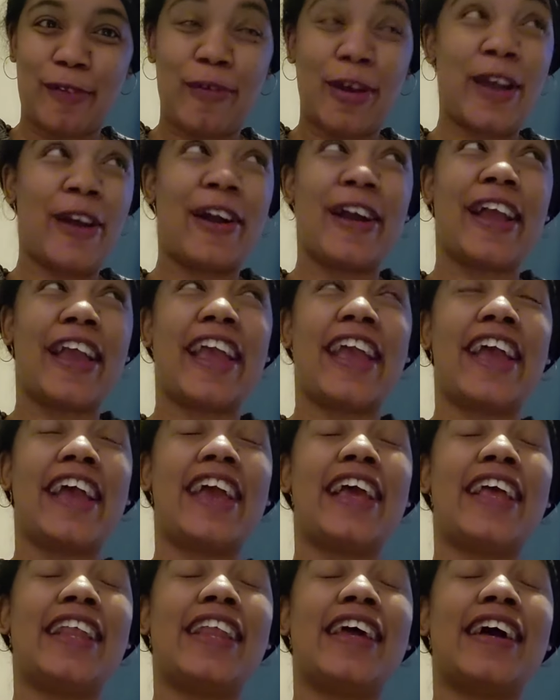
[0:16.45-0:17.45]
We are
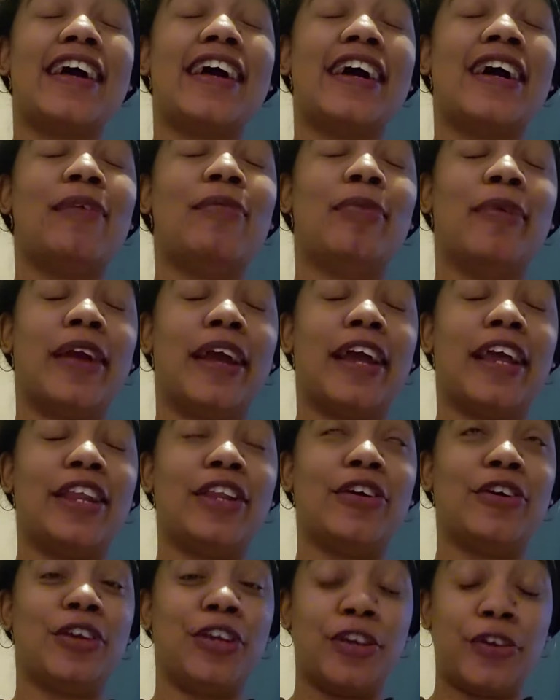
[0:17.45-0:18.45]
in a brand
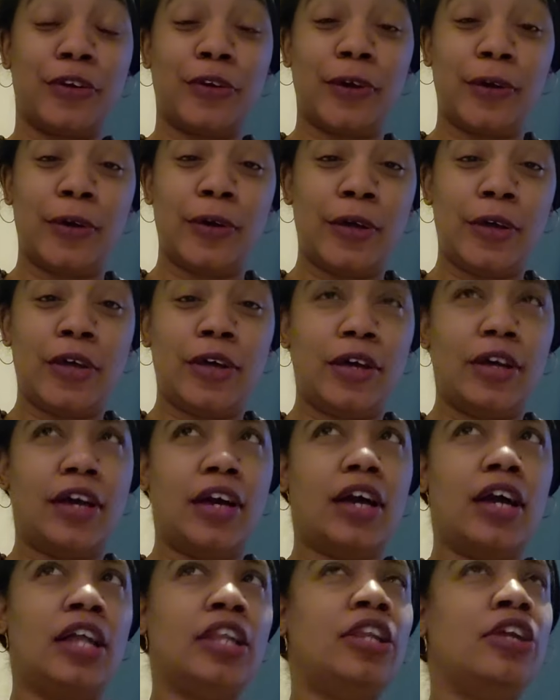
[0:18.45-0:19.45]
new you
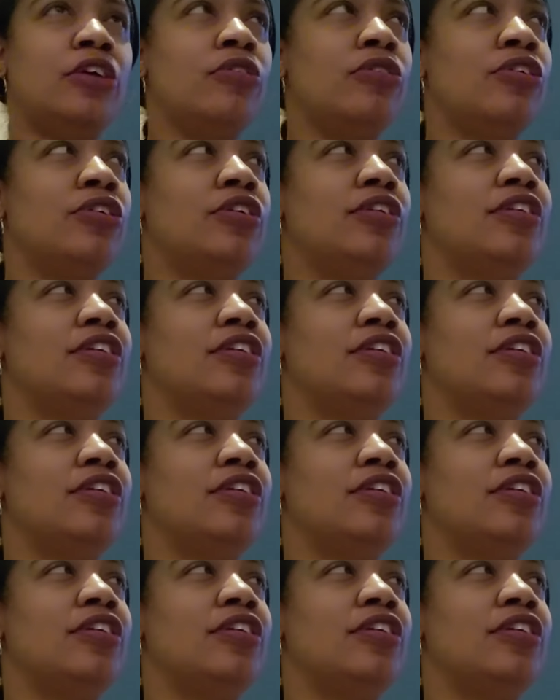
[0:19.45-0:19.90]
new